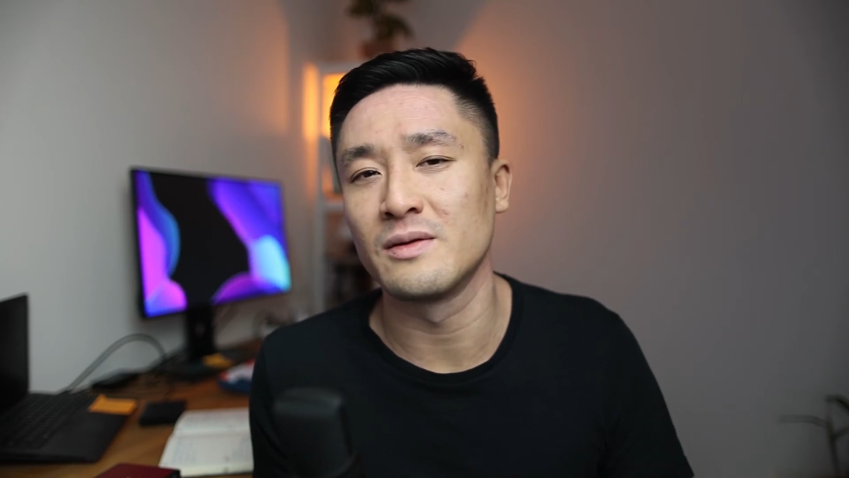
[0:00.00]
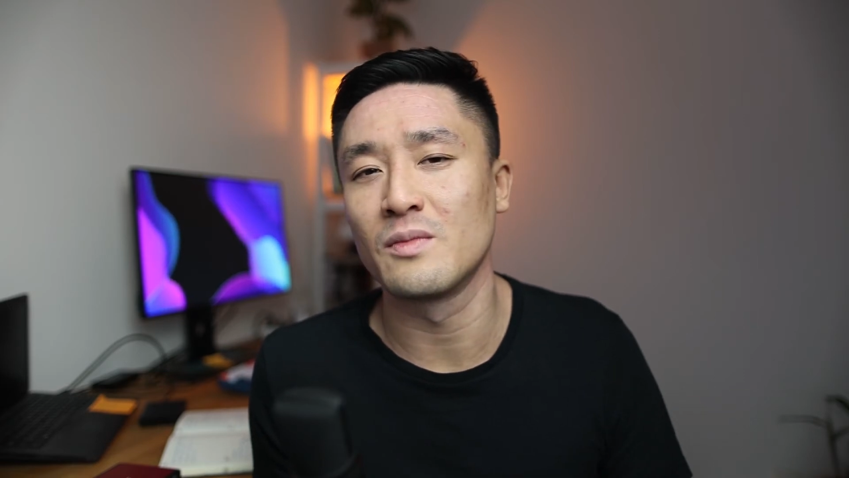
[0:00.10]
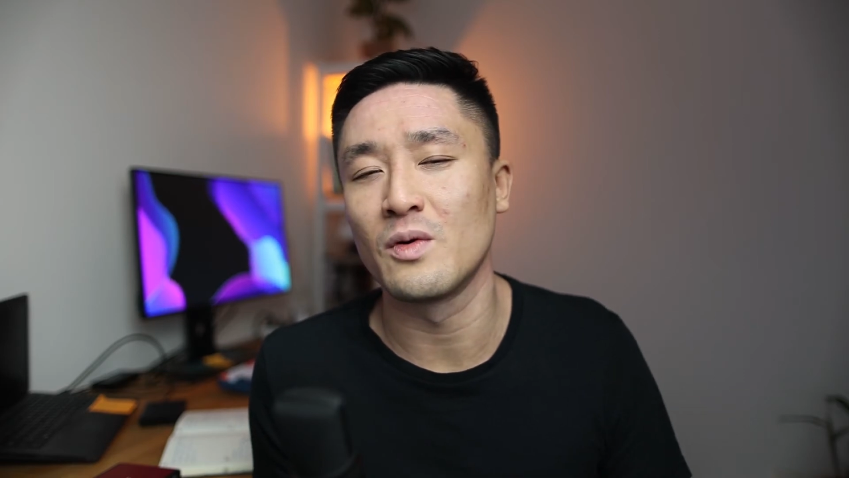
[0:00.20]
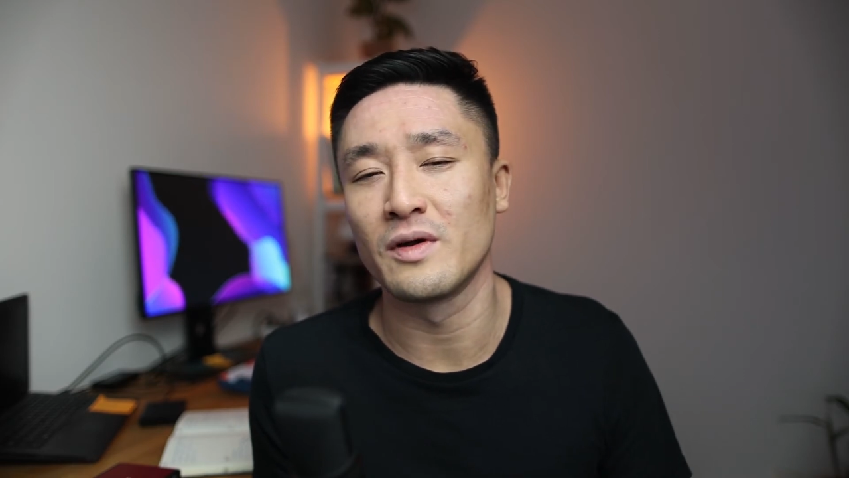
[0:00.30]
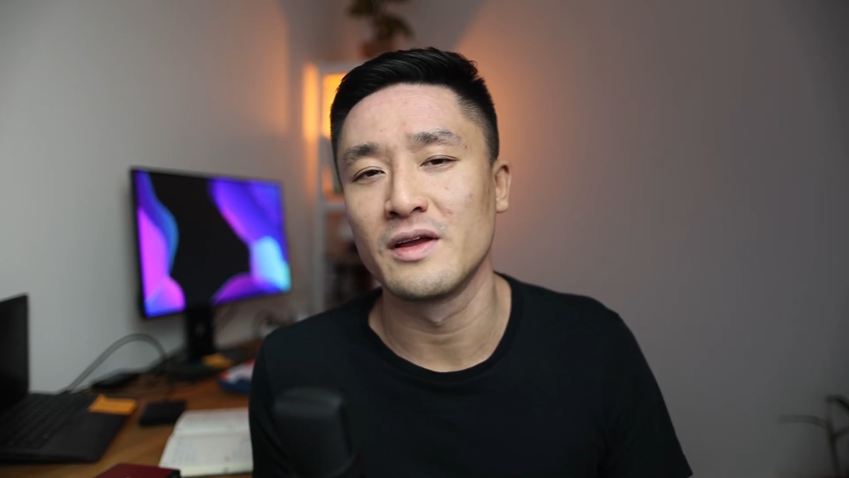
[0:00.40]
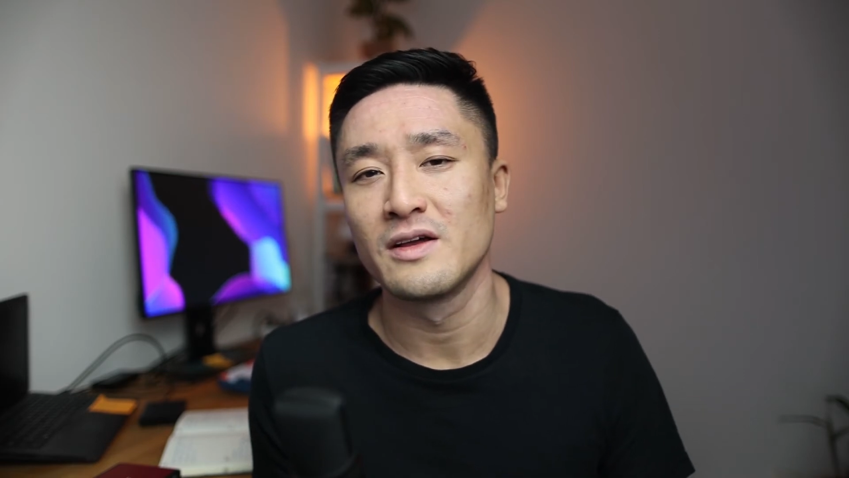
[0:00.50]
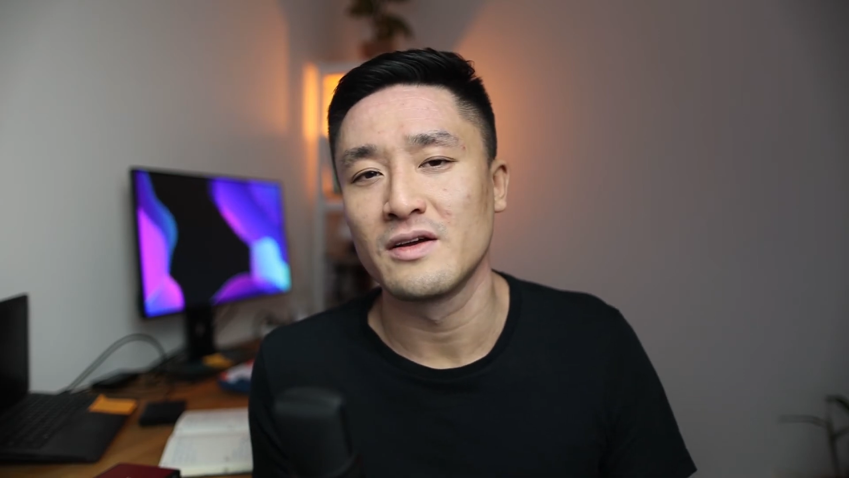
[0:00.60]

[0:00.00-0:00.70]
a more